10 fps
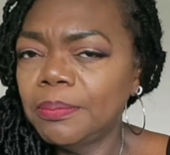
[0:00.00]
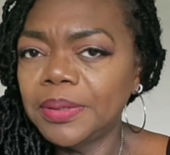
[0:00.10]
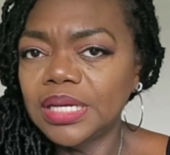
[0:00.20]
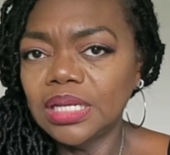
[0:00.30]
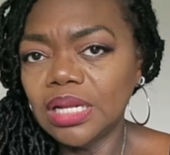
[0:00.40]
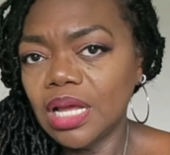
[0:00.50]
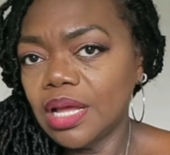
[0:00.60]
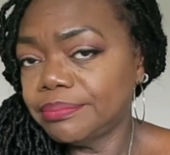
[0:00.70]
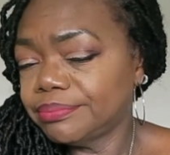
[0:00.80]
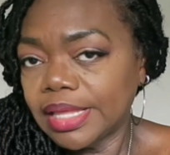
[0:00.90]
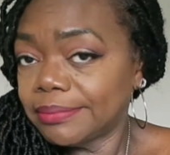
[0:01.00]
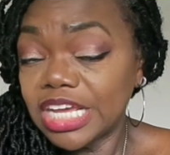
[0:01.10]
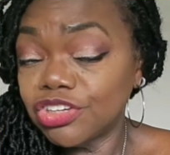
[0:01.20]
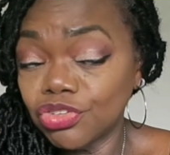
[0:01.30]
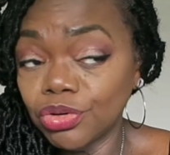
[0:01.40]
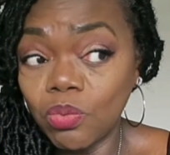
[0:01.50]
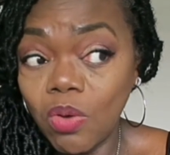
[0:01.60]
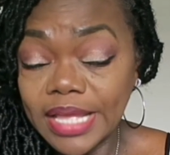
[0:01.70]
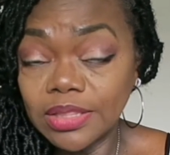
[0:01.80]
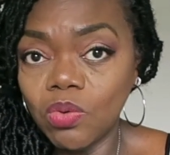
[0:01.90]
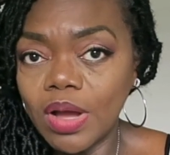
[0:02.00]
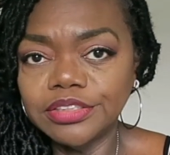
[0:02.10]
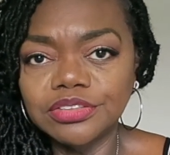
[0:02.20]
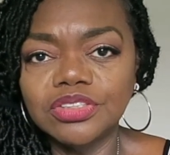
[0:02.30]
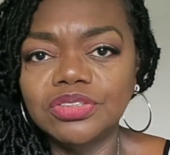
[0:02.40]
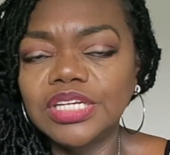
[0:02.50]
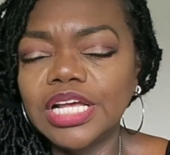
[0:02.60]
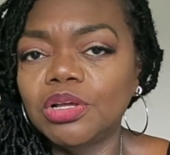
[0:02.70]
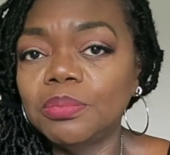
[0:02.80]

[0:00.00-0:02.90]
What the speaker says: But I'm not sure why the water turned yellow.